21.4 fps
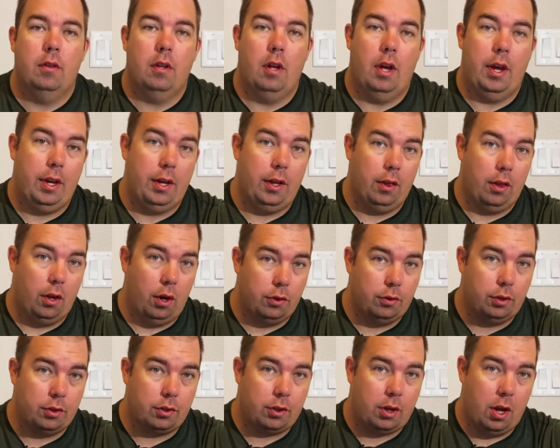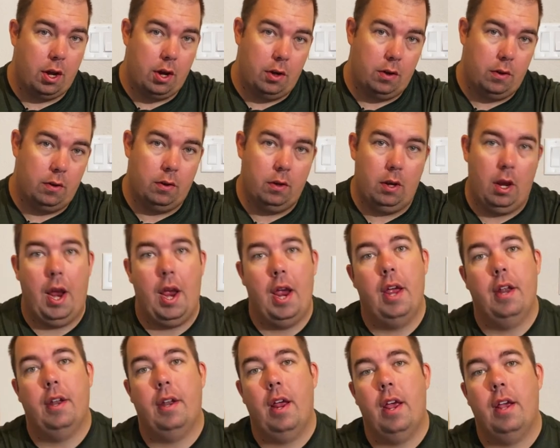a larger scale
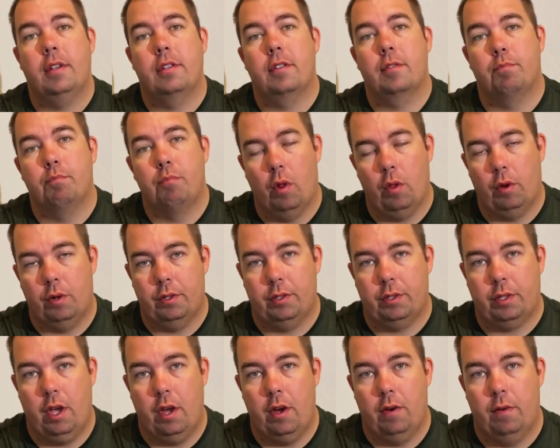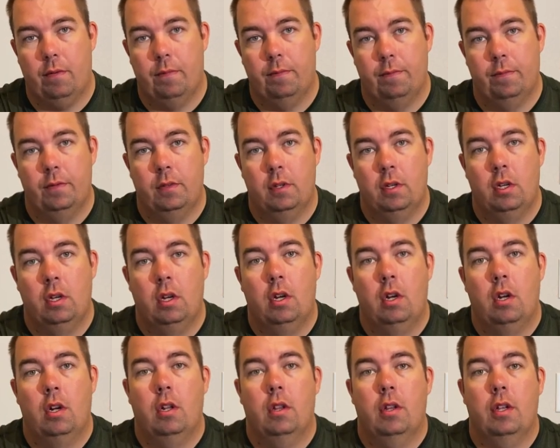and a smaller scale.
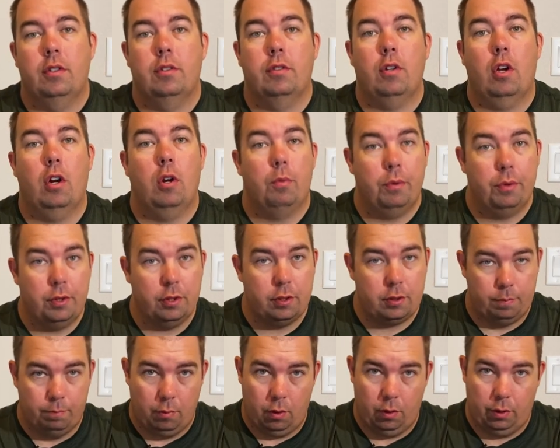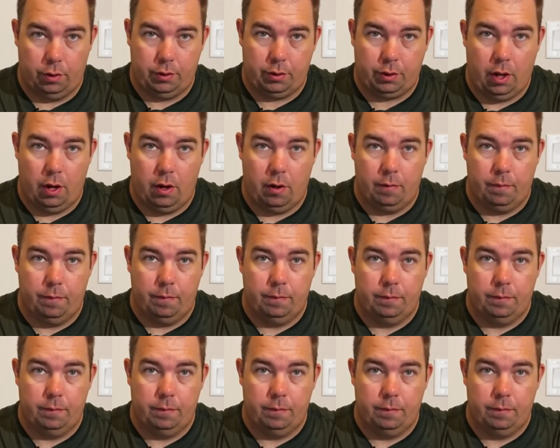Let's start with the smaller scale.